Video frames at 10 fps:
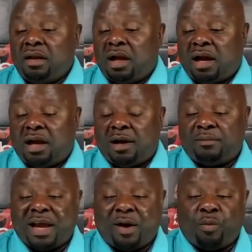
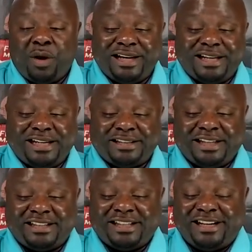Um, now Wendy's,
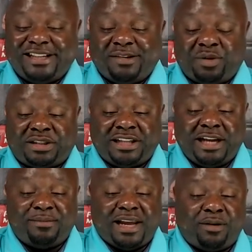it, it, it,
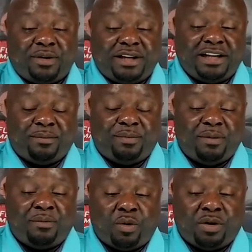seem that it would need to be
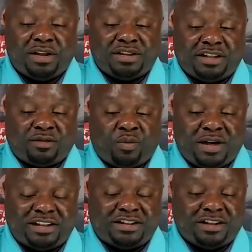more than just
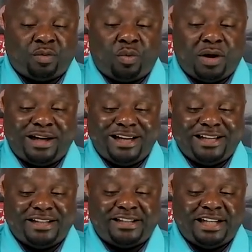when that's just one
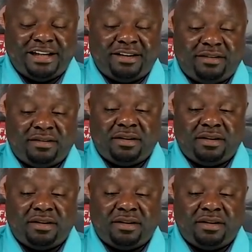NT.